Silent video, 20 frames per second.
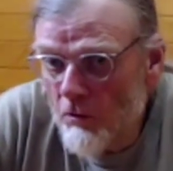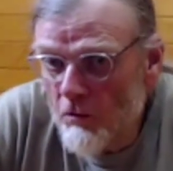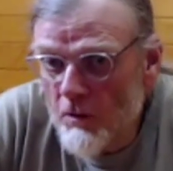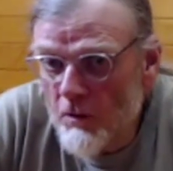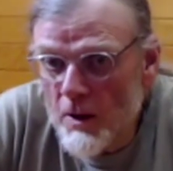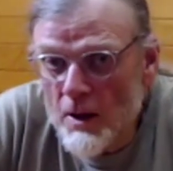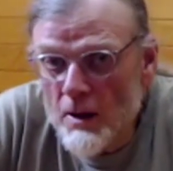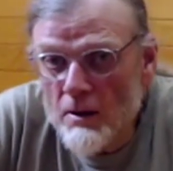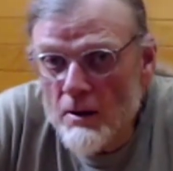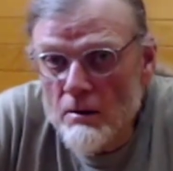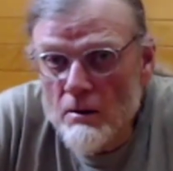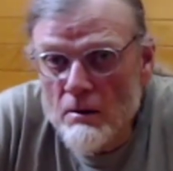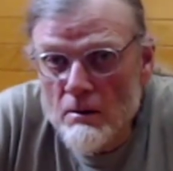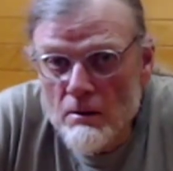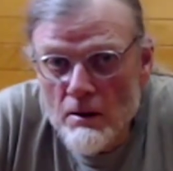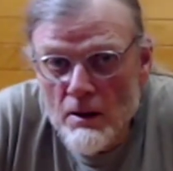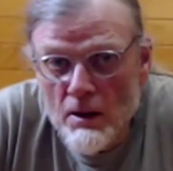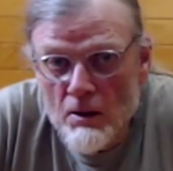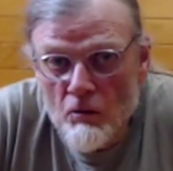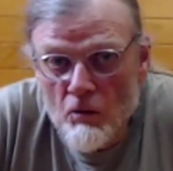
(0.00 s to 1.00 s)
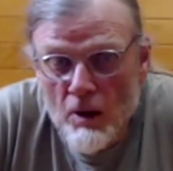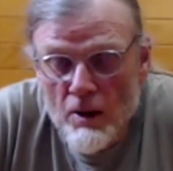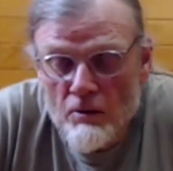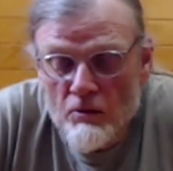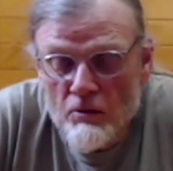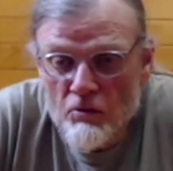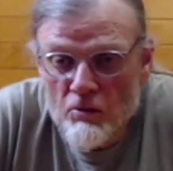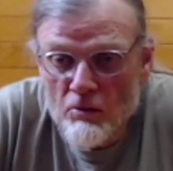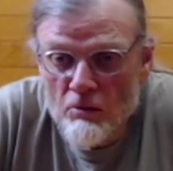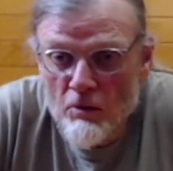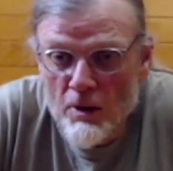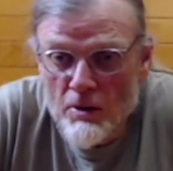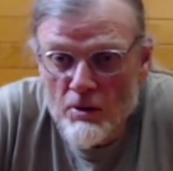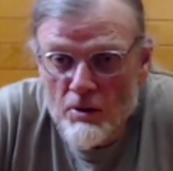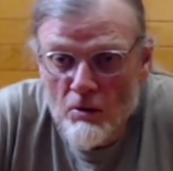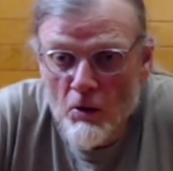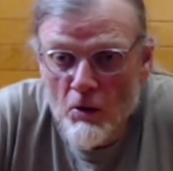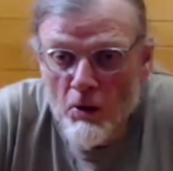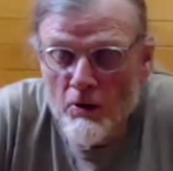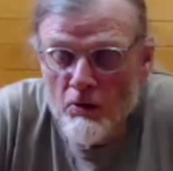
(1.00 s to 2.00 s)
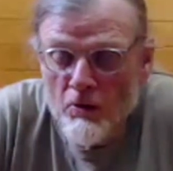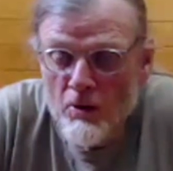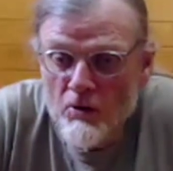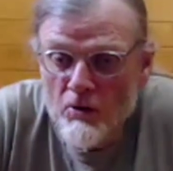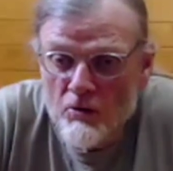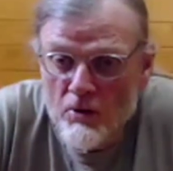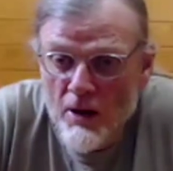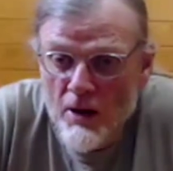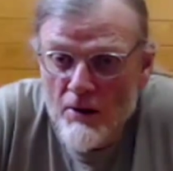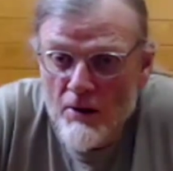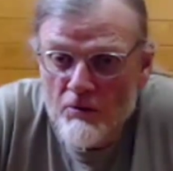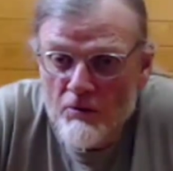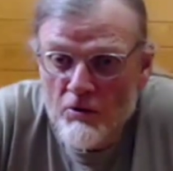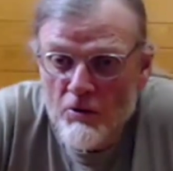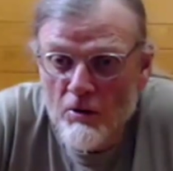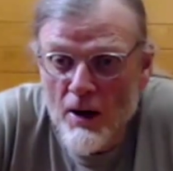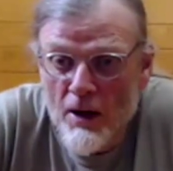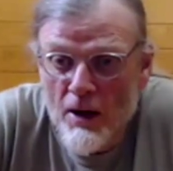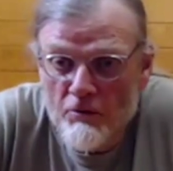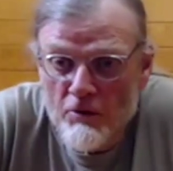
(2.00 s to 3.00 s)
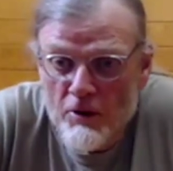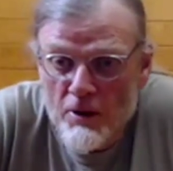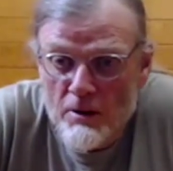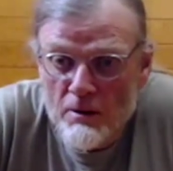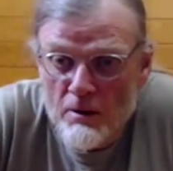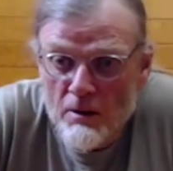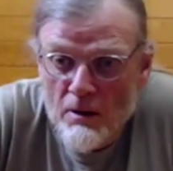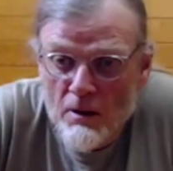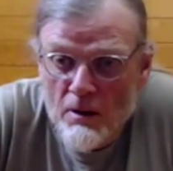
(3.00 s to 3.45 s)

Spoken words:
feet in one growing season after grafting.